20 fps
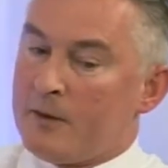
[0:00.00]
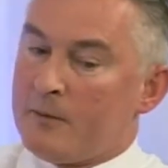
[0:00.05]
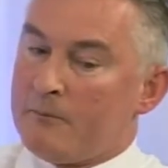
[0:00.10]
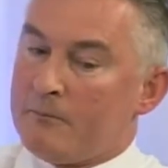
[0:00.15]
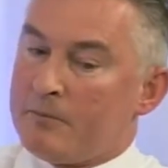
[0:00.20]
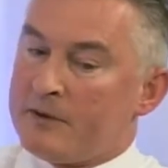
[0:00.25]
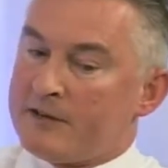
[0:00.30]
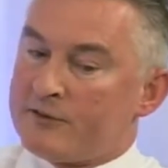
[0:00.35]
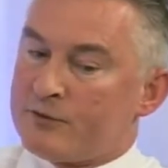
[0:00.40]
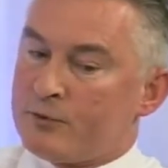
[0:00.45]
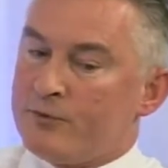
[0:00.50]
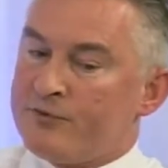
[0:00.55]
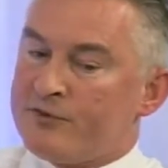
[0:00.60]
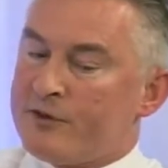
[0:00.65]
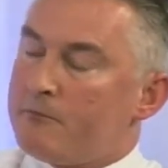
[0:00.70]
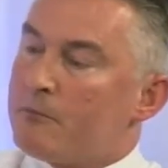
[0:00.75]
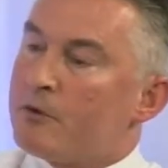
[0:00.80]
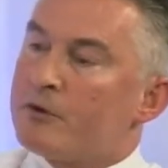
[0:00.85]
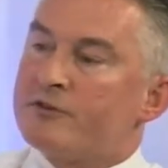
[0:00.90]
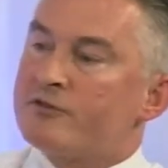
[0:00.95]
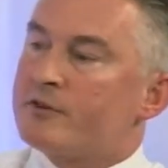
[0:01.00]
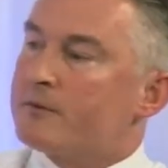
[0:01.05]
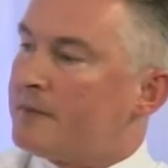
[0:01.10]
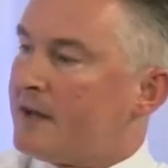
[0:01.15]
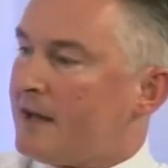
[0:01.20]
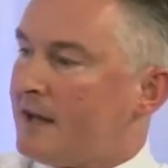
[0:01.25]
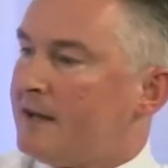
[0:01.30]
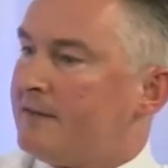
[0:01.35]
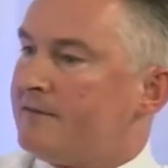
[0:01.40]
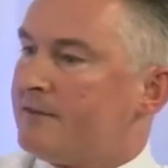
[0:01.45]
but it's also monitoring
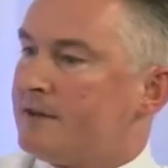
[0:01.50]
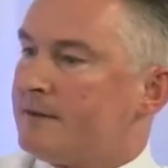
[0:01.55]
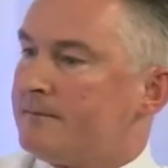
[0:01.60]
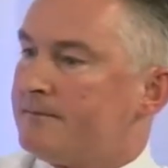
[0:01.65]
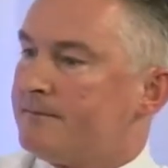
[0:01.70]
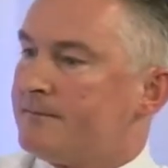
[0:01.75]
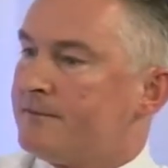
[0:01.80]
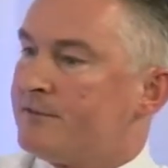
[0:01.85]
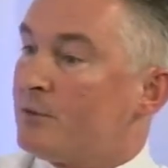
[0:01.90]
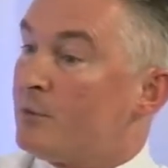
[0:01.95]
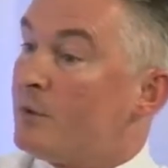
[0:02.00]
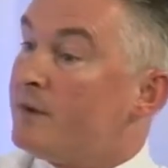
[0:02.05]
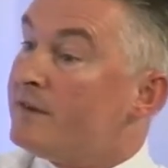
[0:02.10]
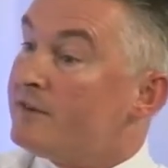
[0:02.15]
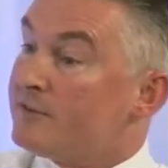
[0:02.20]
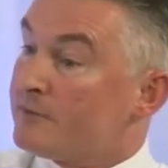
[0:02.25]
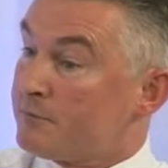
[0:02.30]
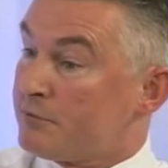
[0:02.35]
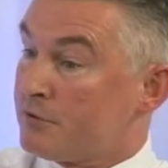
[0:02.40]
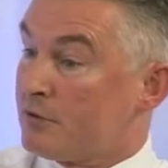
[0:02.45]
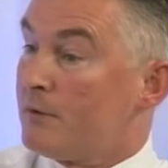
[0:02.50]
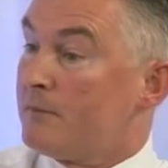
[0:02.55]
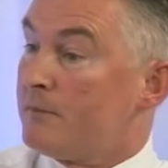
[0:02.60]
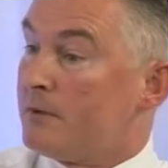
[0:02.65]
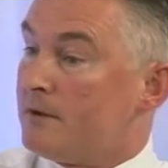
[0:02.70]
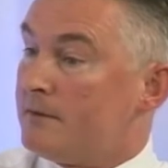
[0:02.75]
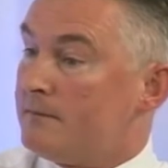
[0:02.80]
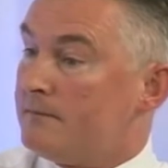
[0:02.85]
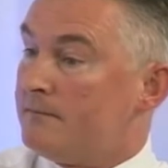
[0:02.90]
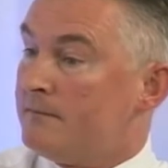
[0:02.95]
behaviour. So when there's a
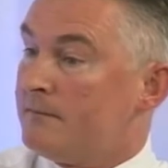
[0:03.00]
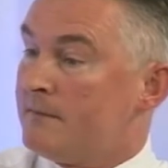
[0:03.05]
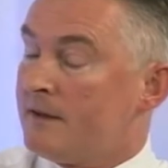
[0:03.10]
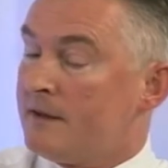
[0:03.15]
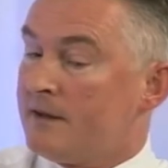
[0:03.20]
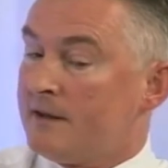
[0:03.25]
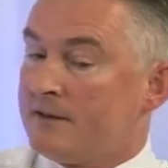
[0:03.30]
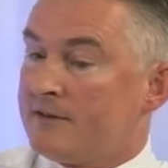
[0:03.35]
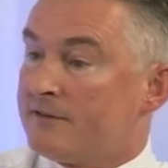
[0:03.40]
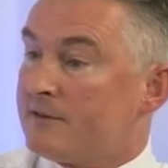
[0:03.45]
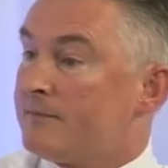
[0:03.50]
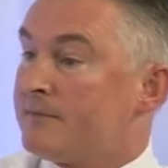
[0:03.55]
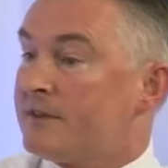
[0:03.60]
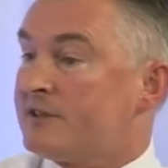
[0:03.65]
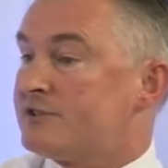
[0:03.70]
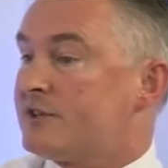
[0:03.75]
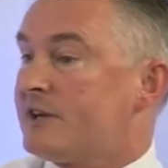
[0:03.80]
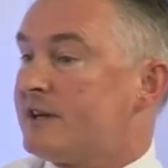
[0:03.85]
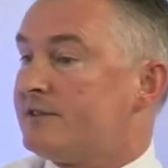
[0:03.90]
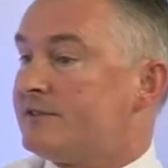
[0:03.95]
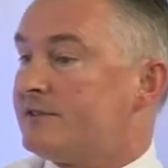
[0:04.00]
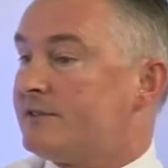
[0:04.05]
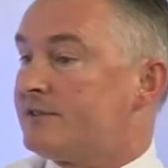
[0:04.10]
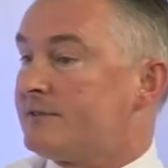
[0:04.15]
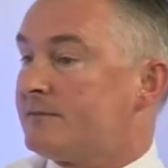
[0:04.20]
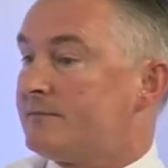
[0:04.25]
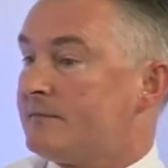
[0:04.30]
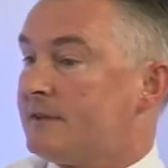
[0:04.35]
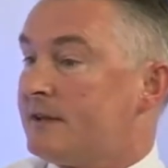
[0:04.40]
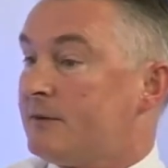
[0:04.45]
problem, something
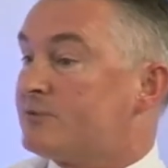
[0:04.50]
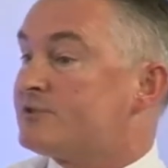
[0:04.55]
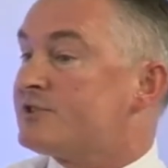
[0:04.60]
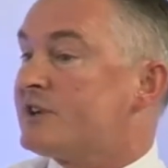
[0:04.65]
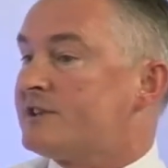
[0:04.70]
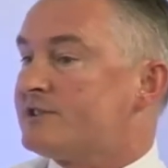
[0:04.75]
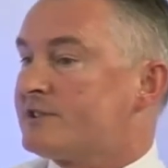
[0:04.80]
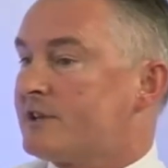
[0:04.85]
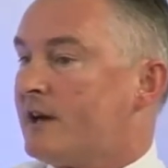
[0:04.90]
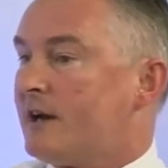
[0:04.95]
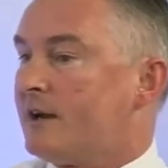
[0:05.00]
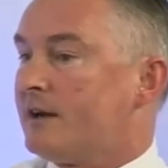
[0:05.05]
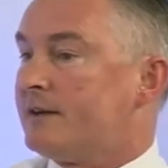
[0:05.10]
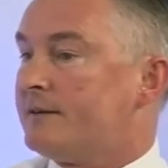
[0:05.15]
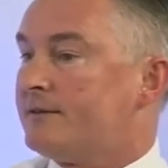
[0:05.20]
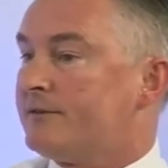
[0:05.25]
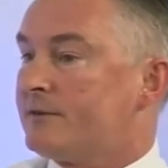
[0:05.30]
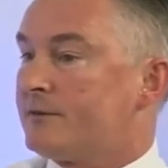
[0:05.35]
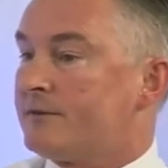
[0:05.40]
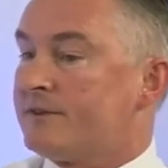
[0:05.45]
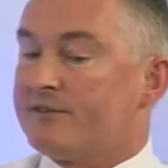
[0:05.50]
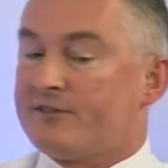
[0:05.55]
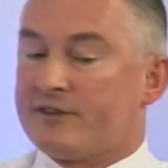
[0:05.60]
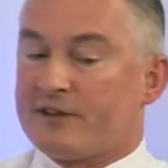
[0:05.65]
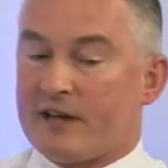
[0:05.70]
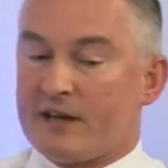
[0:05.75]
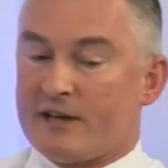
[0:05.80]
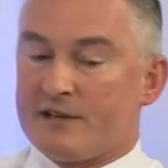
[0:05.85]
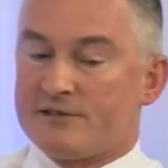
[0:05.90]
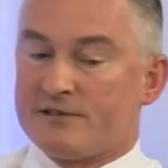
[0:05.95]
changes. It will change colour. So on this
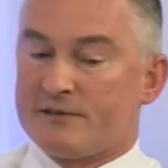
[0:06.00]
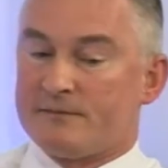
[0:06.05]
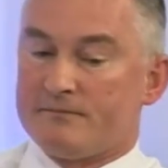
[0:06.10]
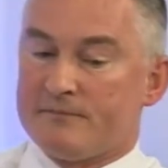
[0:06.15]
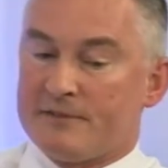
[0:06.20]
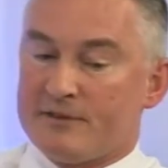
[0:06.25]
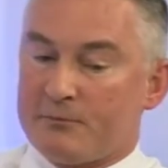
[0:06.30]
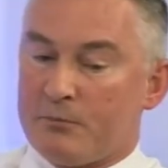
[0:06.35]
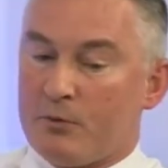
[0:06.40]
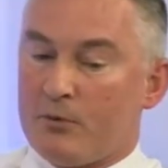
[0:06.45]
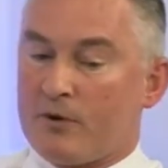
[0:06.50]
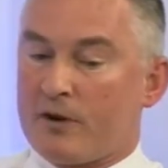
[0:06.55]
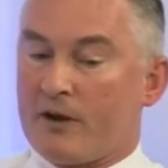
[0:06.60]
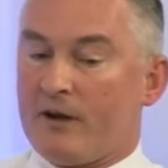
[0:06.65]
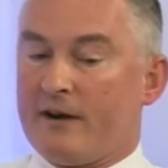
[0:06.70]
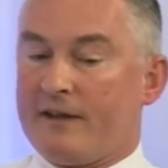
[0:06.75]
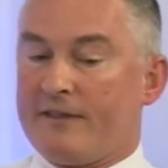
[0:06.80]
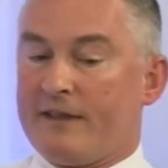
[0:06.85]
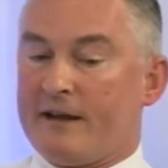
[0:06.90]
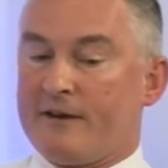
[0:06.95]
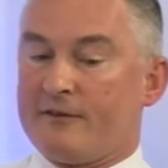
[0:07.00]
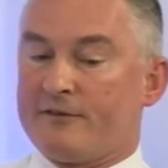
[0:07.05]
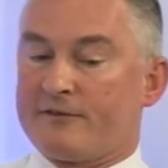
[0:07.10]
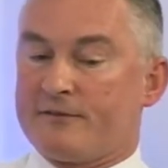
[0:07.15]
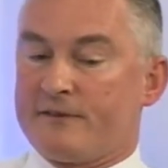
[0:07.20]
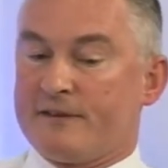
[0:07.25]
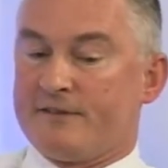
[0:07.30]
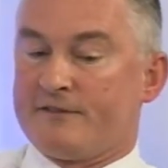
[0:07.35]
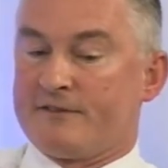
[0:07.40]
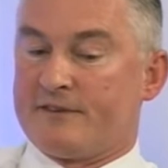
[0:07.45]
occasion, this poor guy there,
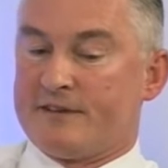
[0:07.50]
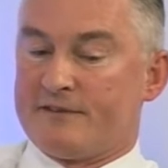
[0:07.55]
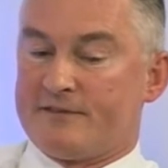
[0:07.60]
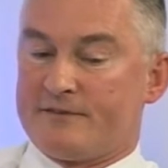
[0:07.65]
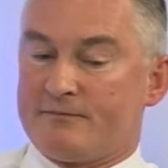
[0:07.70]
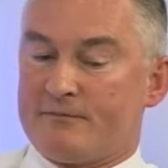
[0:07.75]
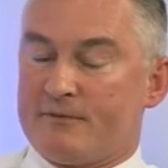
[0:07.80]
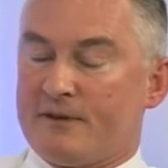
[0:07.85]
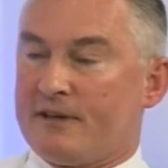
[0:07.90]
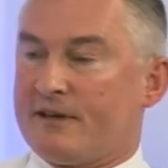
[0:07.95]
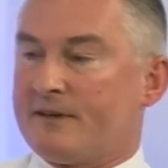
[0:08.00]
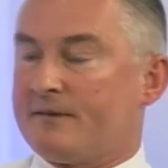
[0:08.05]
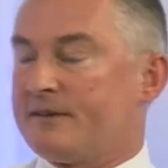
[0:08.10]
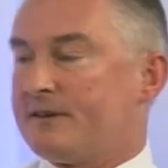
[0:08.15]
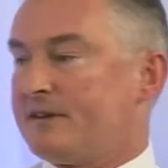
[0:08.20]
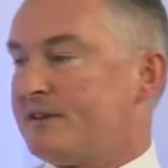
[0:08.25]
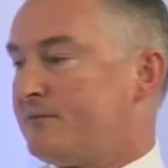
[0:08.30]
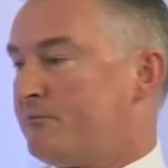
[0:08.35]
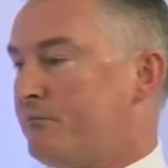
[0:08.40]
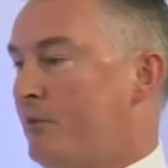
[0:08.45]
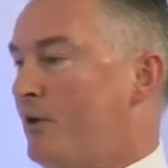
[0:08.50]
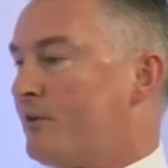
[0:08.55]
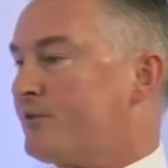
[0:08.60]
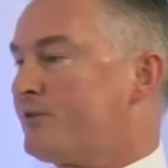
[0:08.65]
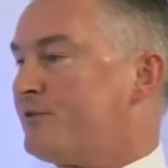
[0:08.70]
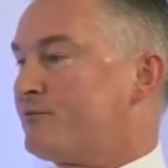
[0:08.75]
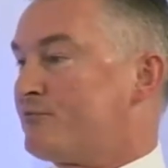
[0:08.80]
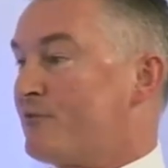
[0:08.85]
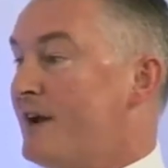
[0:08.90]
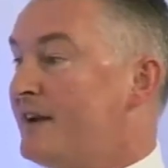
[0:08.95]
his
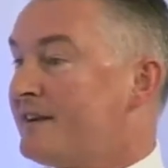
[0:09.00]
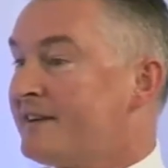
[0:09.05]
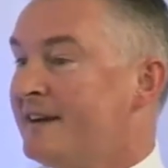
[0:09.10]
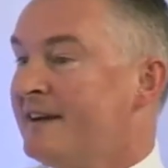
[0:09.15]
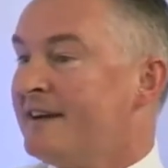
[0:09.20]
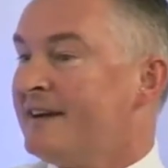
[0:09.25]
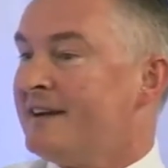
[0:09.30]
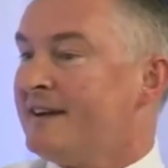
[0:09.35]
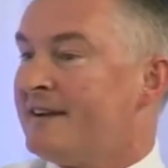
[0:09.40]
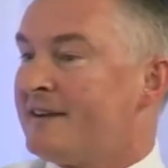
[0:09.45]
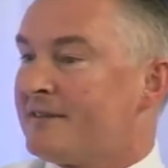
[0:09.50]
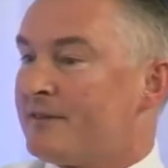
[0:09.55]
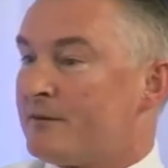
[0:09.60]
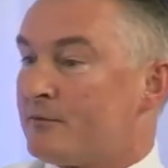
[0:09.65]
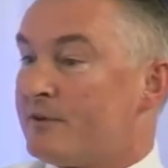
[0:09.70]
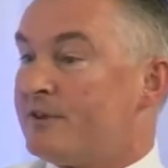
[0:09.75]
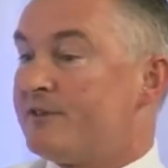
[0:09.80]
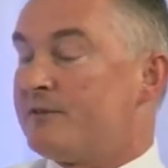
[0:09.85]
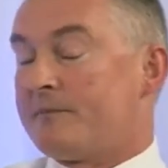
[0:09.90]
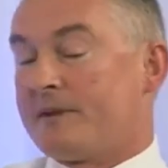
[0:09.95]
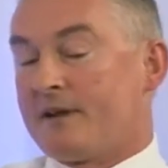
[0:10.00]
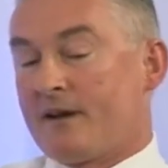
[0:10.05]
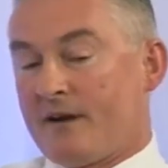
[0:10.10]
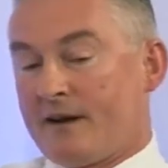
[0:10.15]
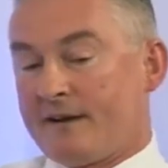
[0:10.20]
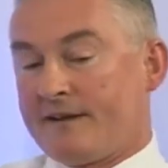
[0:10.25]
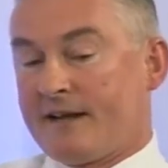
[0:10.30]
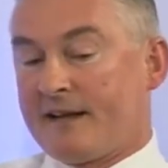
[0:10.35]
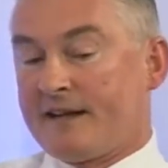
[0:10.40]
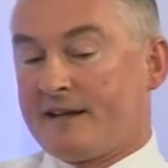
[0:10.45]
box is red. The reason
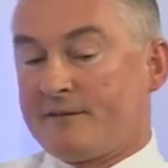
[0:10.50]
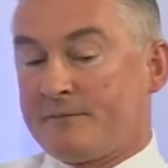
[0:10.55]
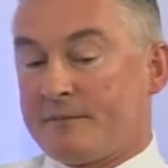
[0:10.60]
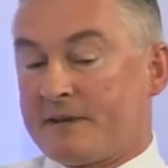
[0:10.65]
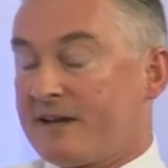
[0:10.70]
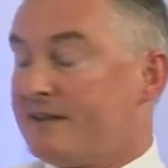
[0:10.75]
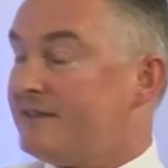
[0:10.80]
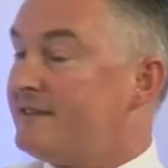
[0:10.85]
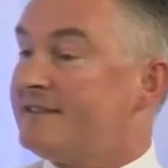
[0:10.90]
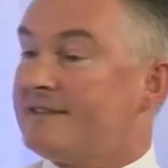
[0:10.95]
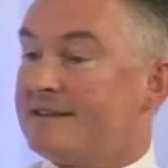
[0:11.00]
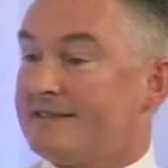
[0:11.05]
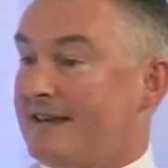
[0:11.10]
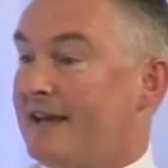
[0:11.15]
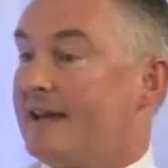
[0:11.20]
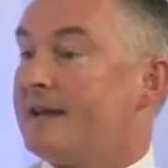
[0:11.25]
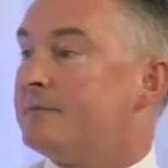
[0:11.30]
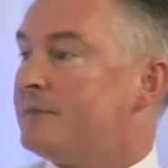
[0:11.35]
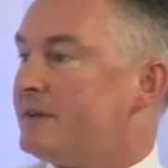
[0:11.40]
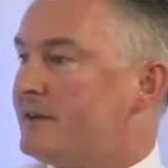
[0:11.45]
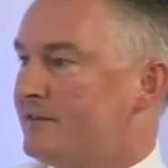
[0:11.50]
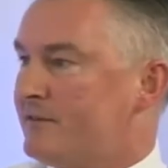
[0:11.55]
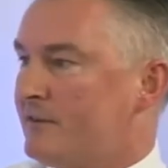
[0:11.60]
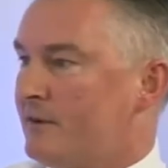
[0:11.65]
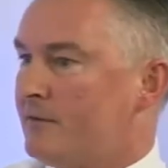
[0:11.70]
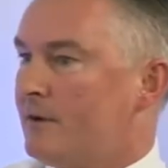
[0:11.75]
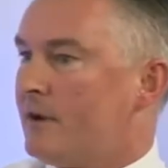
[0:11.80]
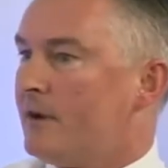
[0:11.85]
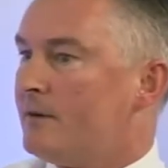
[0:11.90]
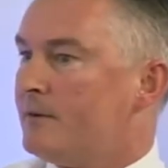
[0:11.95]
behind that is because his attainment is
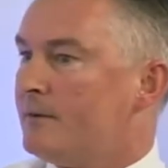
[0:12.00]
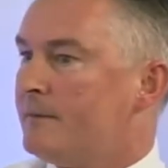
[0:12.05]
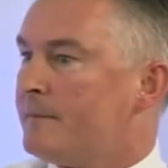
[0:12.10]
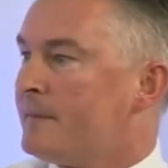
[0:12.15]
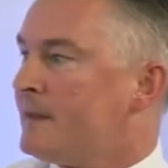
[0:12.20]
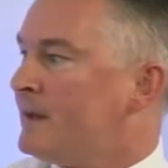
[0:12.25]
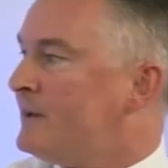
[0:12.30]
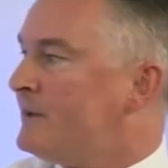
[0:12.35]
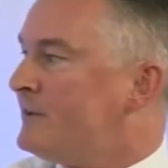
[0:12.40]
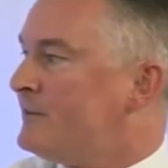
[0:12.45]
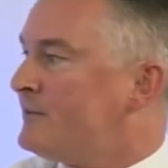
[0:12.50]
so low. Yeah.